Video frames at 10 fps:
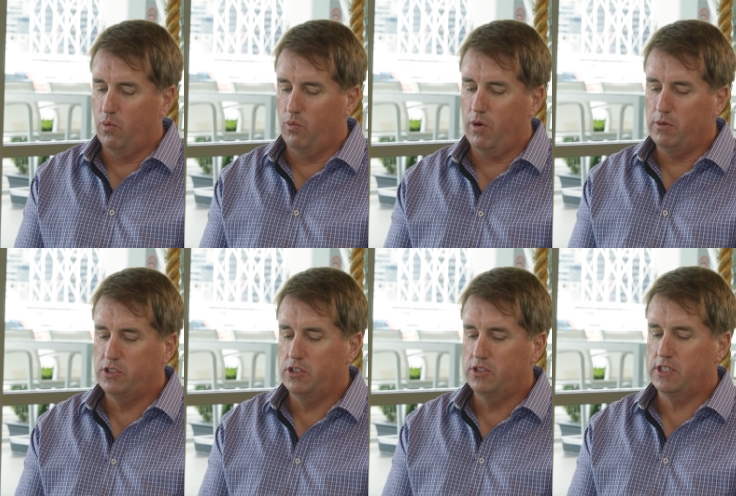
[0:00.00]
what
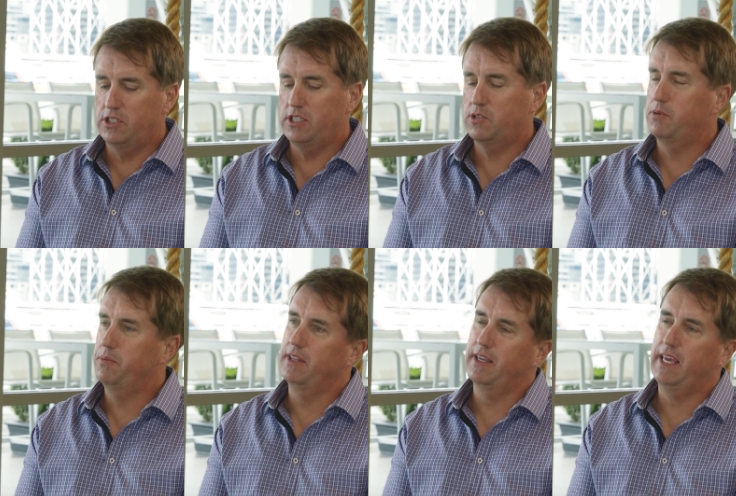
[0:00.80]
would you suggest would
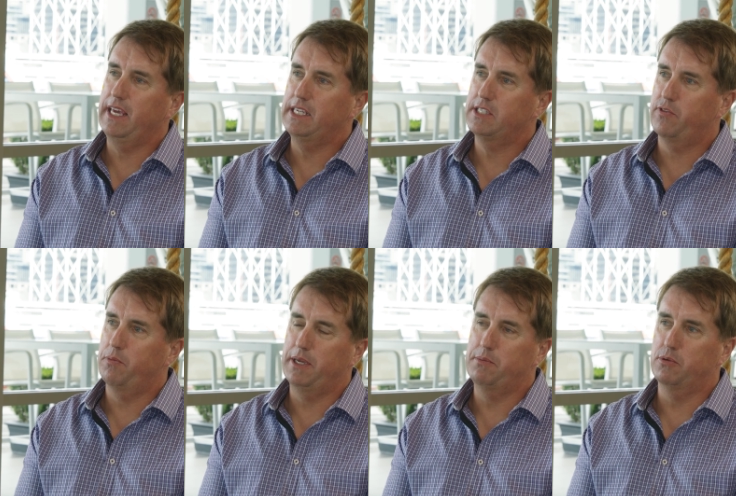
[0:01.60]
be the keys for
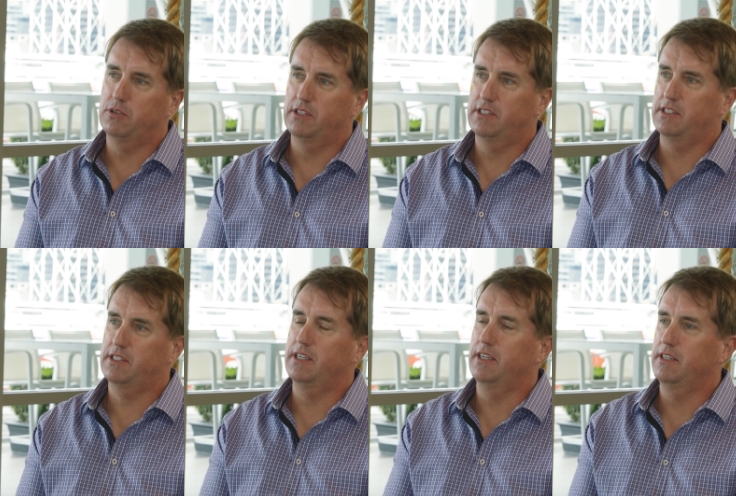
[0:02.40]
people to
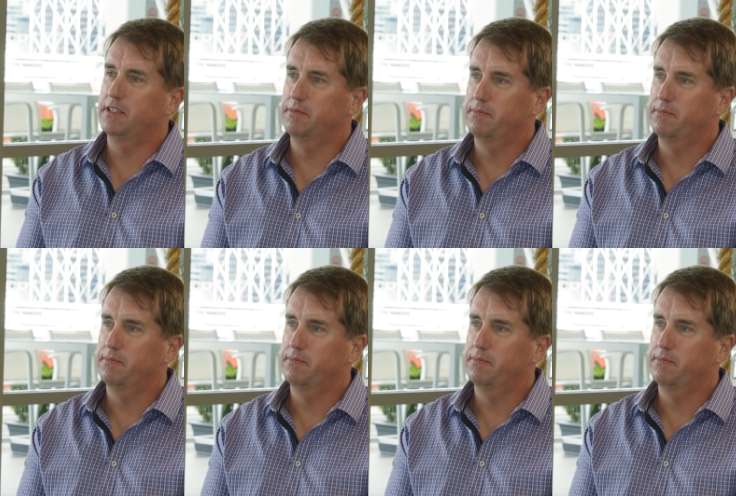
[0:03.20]
succeed?